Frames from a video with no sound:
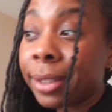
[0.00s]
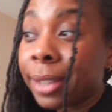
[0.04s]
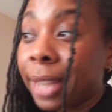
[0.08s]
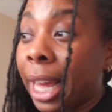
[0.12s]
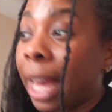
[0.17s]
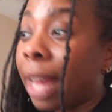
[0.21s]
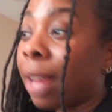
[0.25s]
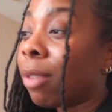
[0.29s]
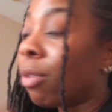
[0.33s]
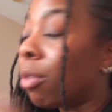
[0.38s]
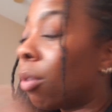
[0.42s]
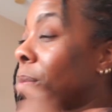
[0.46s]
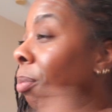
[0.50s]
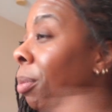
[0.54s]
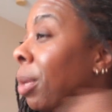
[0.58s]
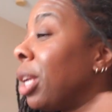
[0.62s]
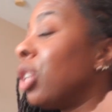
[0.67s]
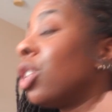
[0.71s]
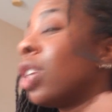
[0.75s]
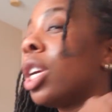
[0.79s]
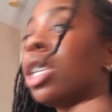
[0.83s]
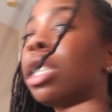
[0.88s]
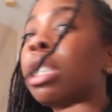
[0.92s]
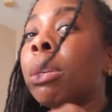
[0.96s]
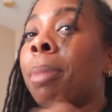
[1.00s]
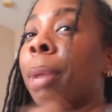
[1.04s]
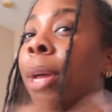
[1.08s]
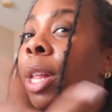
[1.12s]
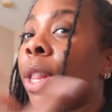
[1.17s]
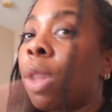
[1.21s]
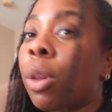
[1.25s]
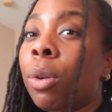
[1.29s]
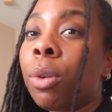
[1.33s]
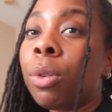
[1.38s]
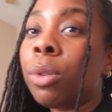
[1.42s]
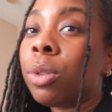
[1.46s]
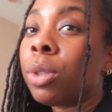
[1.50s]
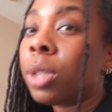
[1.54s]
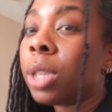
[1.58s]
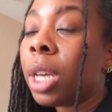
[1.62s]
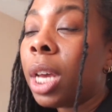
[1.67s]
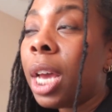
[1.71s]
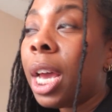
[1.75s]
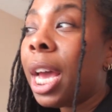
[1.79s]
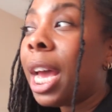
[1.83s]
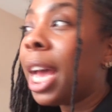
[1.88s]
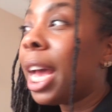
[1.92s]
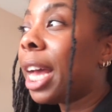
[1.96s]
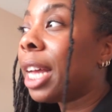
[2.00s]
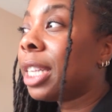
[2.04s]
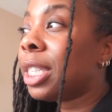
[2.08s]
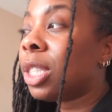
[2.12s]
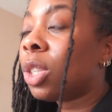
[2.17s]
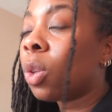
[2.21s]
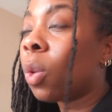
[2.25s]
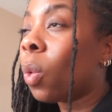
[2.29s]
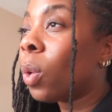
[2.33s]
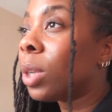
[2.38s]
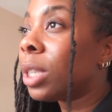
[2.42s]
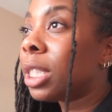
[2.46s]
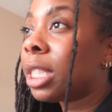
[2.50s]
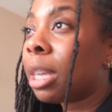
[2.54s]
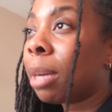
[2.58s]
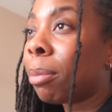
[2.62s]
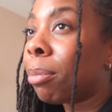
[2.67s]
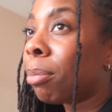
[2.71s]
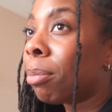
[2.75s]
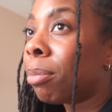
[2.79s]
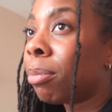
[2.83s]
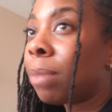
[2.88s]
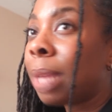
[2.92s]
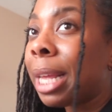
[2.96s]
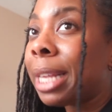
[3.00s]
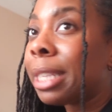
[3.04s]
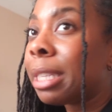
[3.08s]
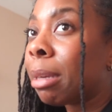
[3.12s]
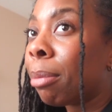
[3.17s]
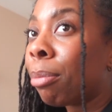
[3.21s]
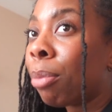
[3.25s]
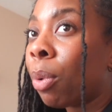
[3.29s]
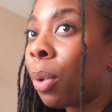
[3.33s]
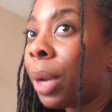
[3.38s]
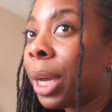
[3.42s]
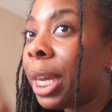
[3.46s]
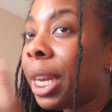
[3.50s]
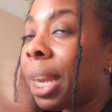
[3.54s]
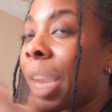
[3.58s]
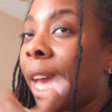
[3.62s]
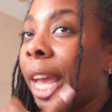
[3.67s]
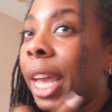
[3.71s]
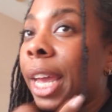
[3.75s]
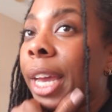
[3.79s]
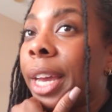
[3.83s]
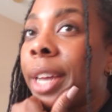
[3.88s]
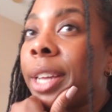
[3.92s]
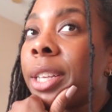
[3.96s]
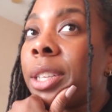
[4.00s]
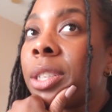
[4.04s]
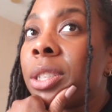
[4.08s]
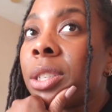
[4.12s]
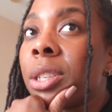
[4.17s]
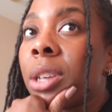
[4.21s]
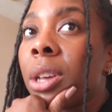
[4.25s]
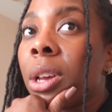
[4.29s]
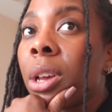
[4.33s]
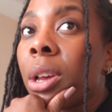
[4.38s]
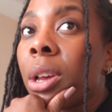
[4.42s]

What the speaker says: that from me changing my clothes at some point. And